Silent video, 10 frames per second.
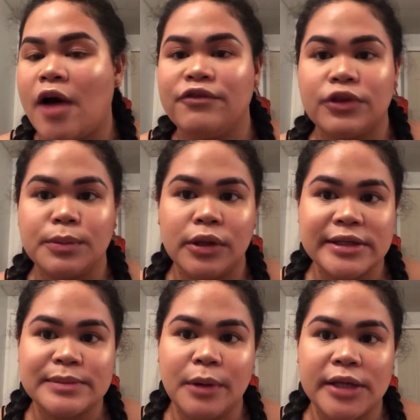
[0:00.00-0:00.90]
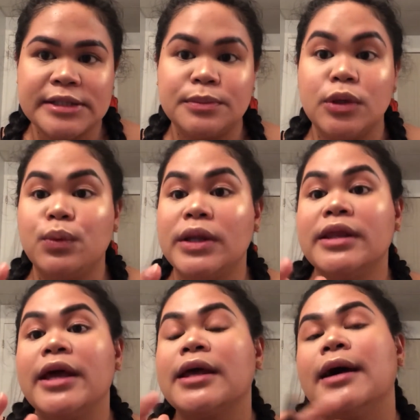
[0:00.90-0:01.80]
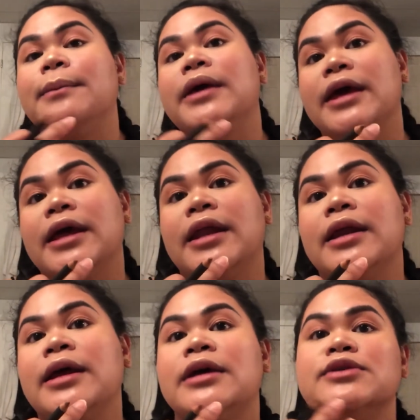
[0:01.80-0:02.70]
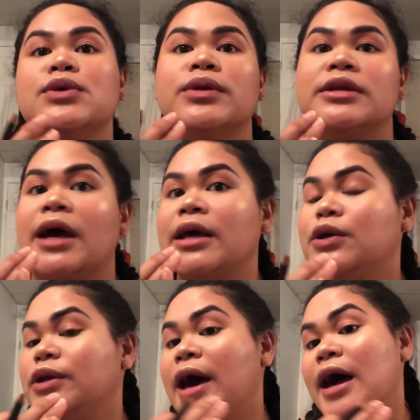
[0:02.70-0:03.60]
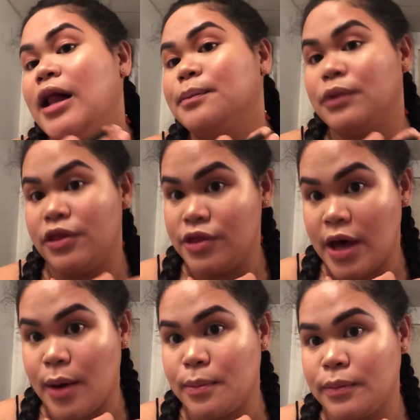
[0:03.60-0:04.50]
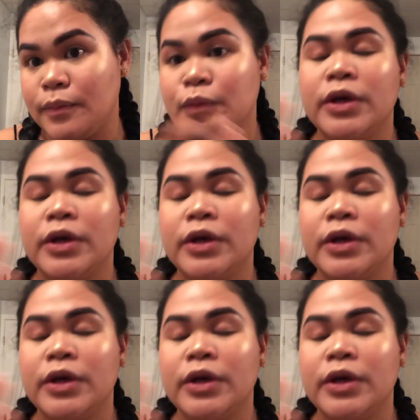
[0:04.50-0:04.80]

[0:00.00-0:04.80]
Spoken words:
comfortable as possible when they come in so that I could help them.